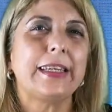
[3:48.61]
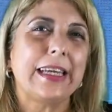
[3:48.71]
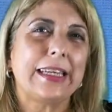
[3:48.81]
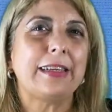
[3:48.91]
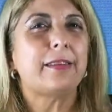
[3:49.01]

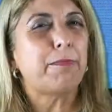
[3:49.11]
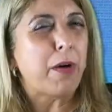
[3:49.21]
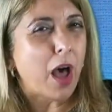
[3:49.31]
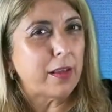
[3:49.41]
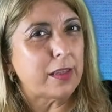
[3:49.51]
that is
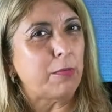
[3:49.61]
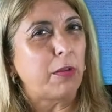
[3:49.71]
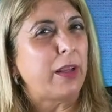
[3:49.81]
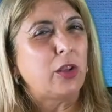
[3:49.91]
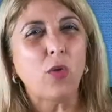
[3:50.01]

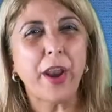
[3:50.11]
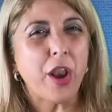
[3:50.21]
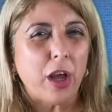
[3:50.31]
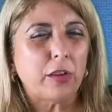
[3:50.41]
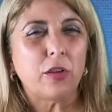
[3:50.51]
possible, but you are
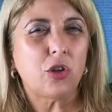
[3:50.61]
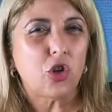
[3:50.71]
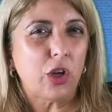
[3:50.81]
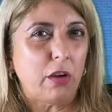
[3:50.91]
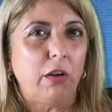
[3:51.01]
not
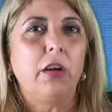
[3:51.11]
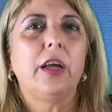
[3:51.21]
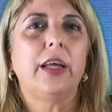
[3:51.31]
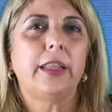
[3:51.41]
sure